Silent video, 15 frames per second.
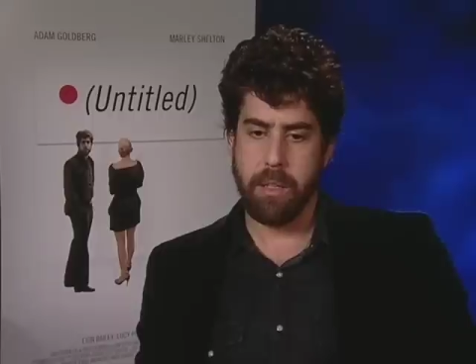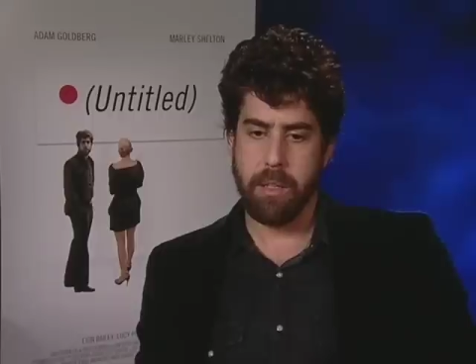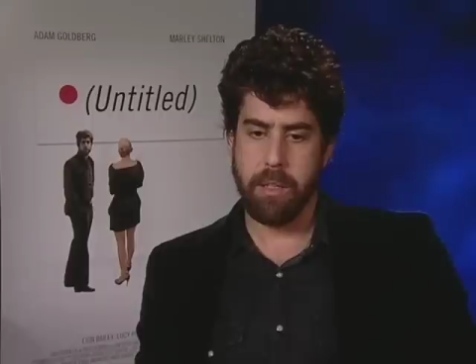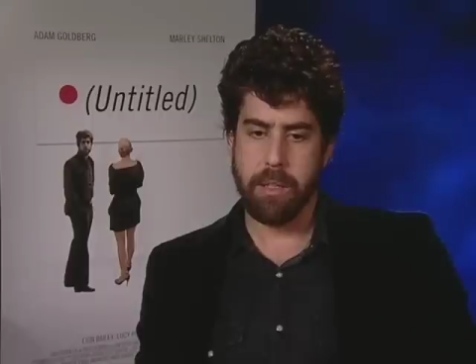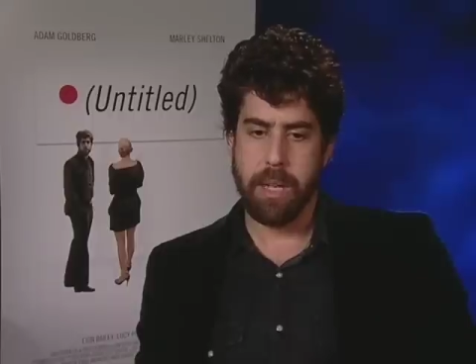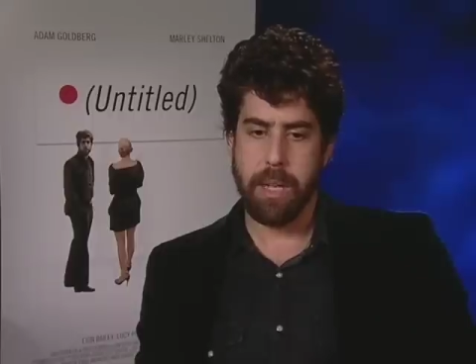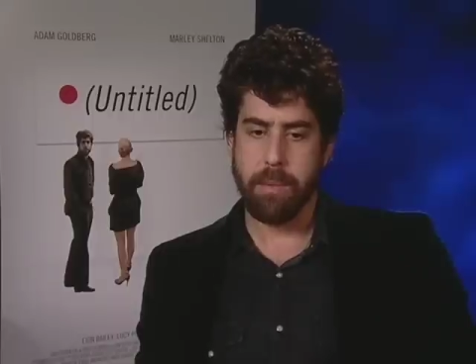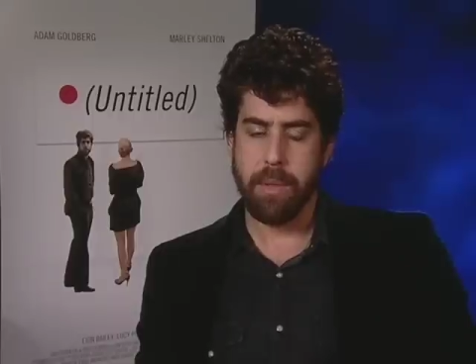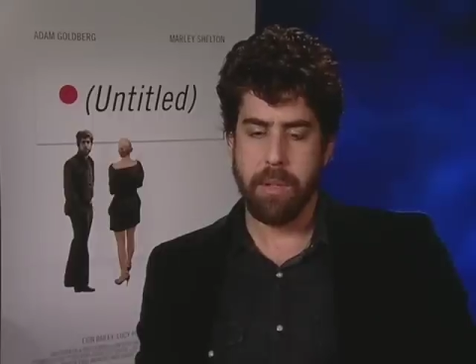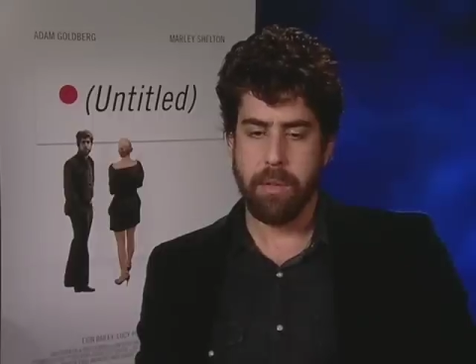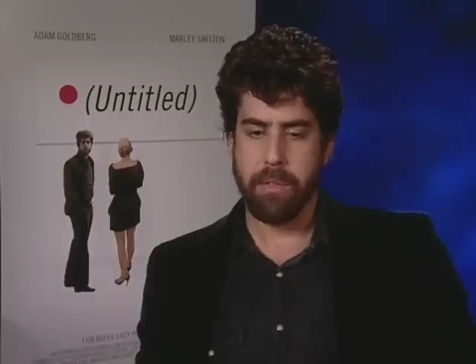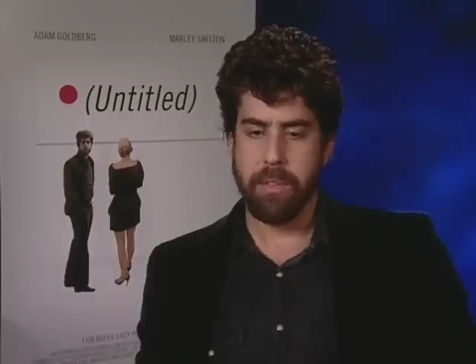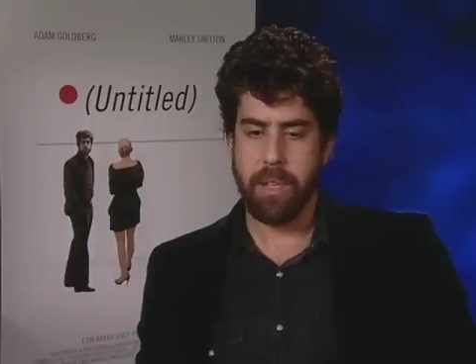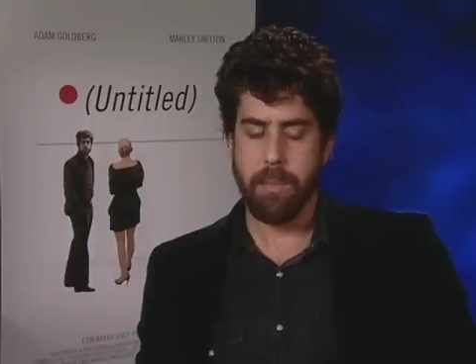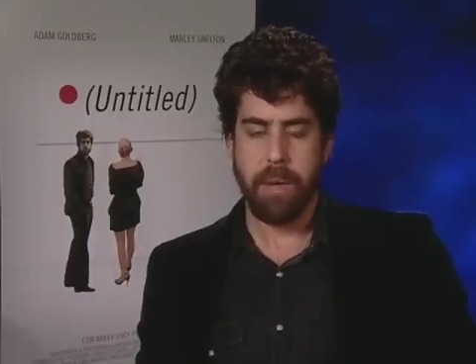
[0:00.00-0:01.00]
the time that
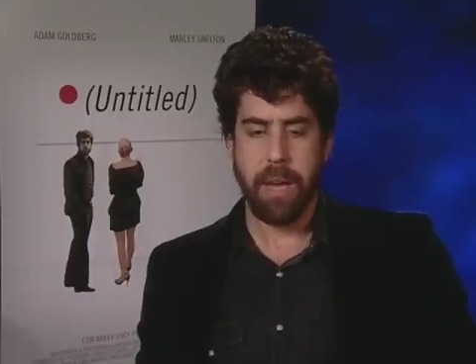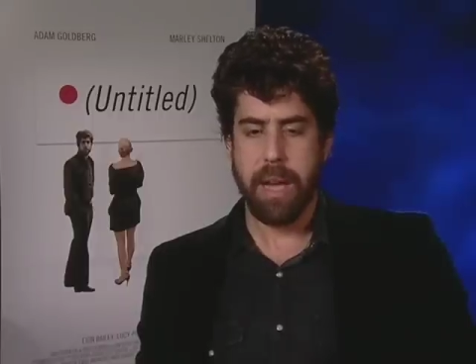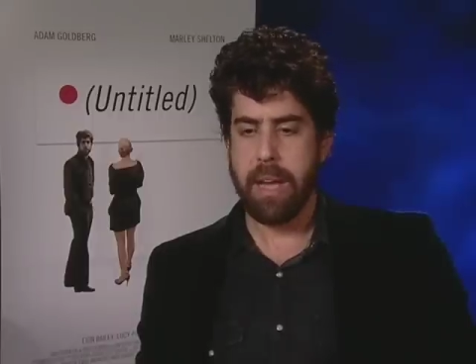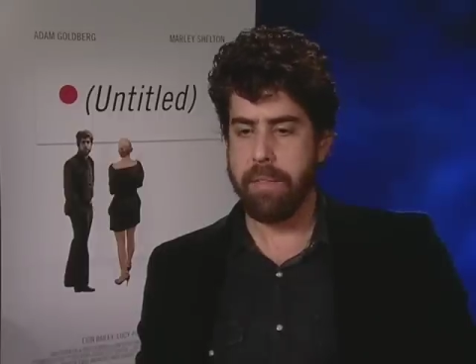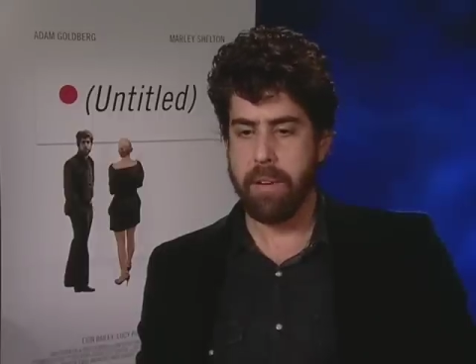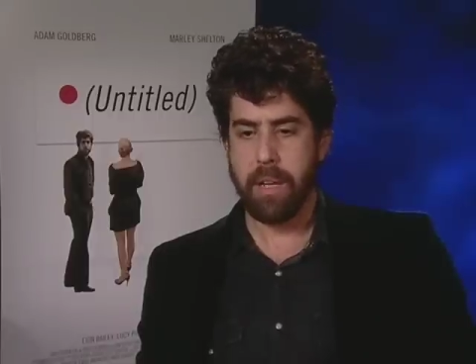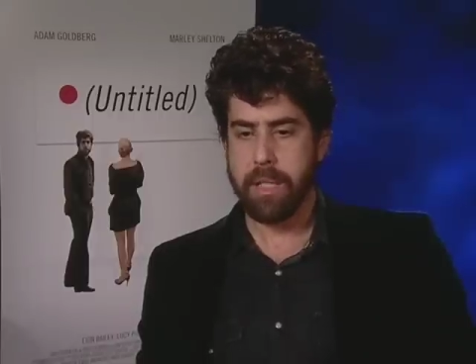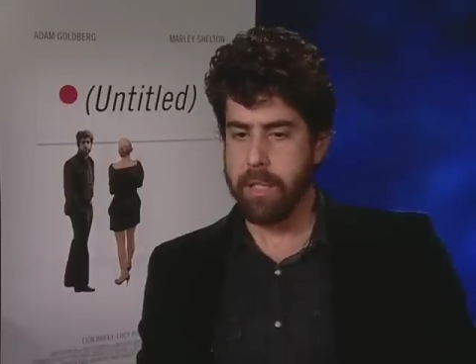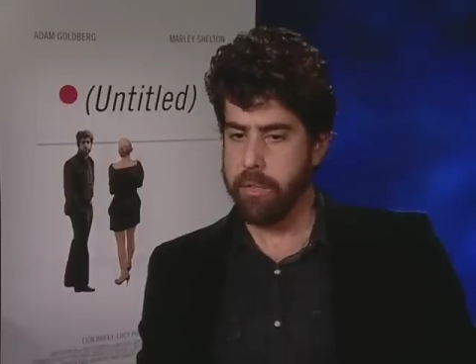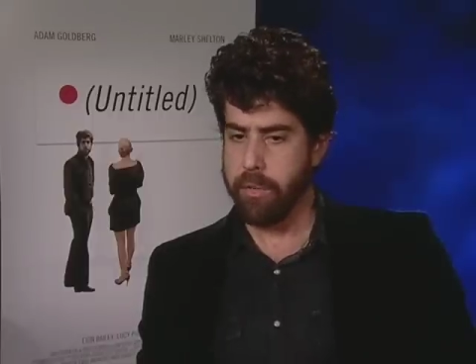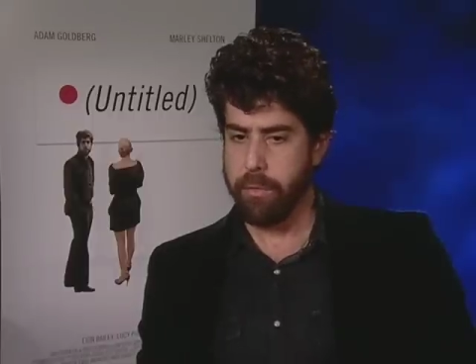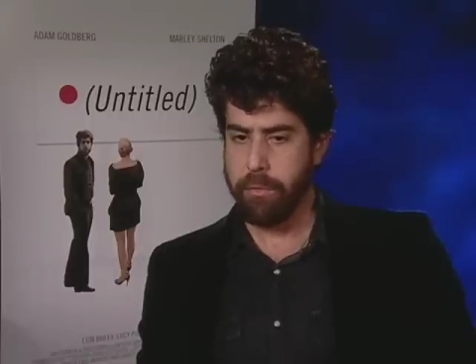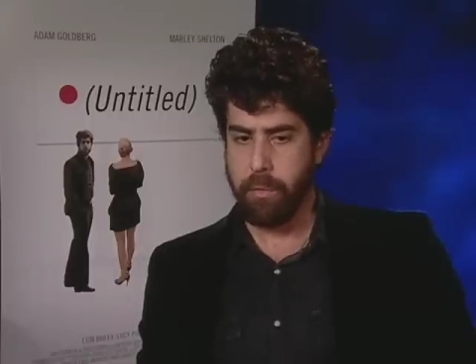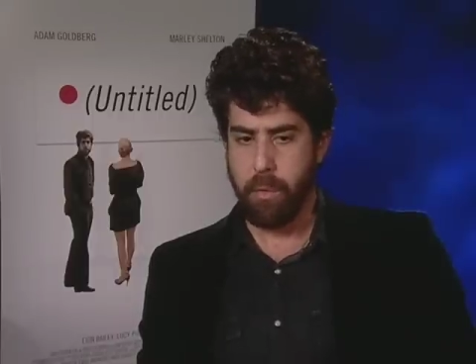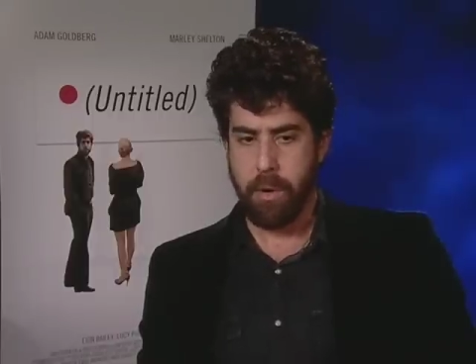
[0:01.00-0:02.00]
you see me, I haven't
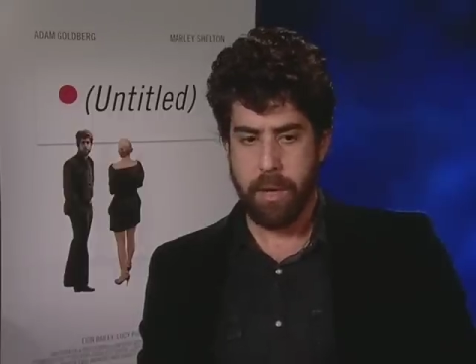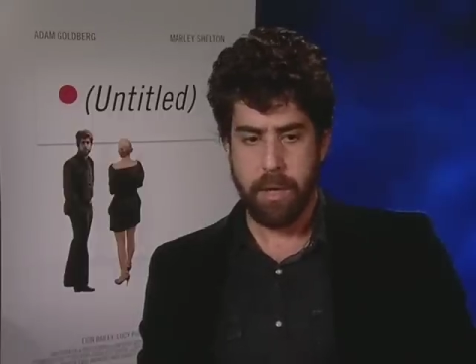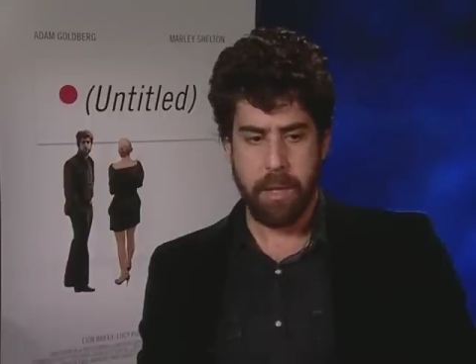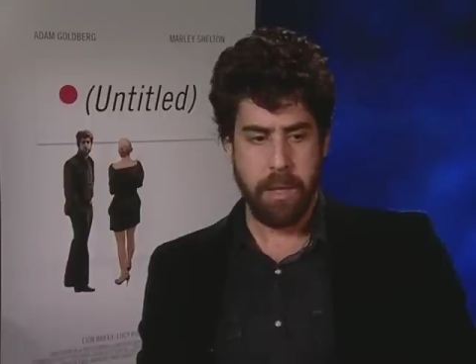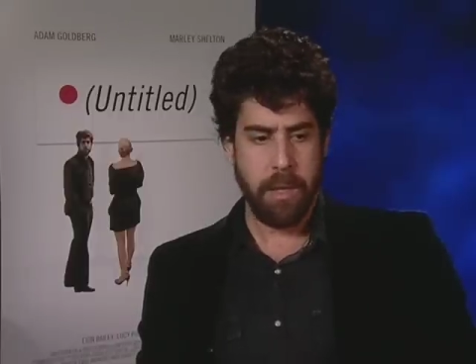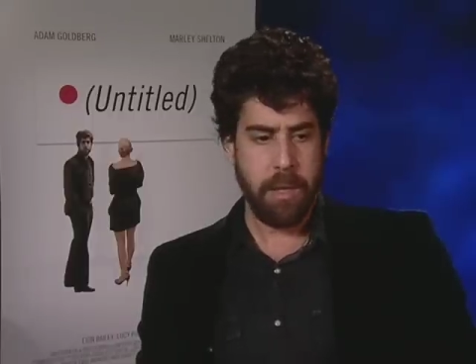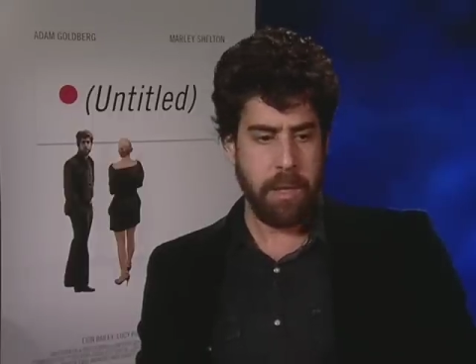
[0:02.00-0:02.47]
auditioned for it.